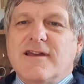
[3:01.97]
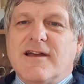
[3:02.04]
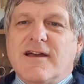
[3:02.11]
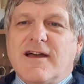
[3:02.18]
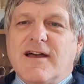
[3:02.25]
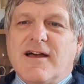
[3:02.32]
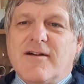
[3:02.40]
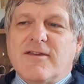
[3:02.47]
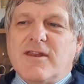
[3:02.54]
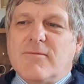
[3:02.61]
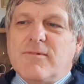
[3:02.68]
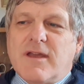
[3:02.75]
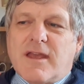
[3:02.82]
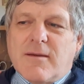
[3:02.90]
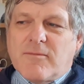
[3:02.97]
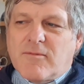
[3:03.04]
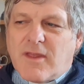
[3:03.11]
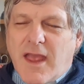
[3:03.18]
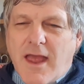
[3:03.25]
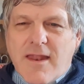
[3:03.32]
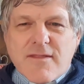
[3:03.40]
You know, we can
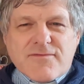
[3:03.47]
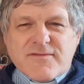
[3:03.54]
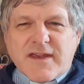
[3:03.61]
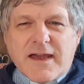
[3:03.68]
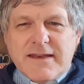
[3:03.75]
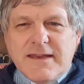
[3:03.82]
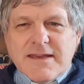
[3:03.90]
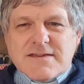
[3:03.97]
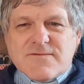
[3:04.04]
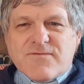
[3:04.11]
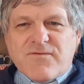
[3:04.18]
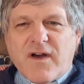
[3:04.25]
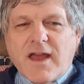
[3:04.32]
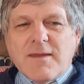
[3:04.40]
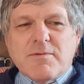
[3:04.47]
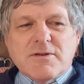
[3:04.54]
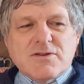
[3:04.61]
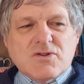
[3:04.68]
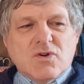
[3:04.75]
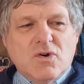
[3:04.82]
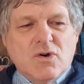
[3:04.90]
get tiniest
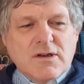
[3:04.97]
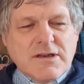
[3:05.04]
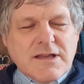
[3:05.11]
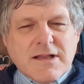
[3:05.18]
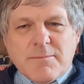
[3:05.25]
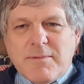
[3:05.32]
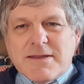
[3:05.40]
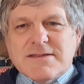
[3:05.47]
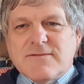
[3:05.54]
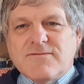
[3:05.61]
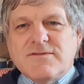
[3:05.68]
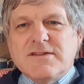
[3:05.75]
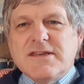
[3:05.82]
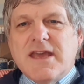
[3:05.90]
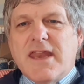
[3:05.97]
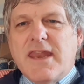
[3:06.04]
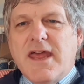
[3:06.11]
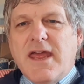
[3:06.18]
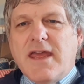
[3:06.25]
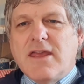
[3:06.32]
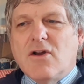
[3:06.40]
fibres or little bits of
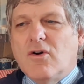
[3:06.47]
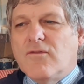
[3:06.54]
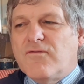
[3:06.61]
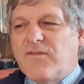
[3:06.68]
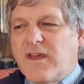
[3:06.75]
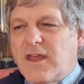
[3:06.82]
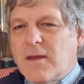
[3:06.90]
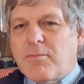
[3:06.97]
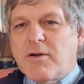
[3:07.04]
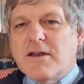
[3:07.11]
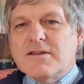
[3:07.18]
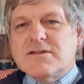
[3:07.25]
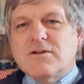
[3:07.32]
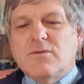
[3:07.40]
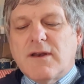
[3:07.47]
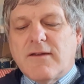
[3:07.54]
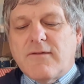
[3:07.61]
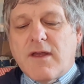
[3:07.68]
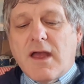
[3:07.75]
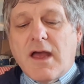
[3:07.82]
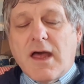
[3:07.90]
DNA or fingerprints or
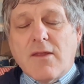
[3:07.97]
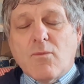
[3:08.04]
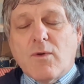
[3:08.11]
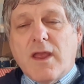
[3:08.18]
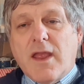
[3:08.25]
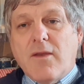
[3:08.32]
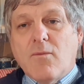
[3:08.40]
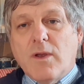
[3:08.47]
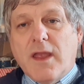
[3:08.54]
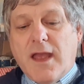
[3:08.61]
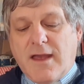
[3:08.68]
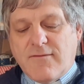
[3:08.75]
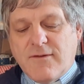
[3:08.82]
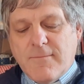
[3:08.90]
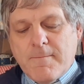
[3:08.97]
whatever we have.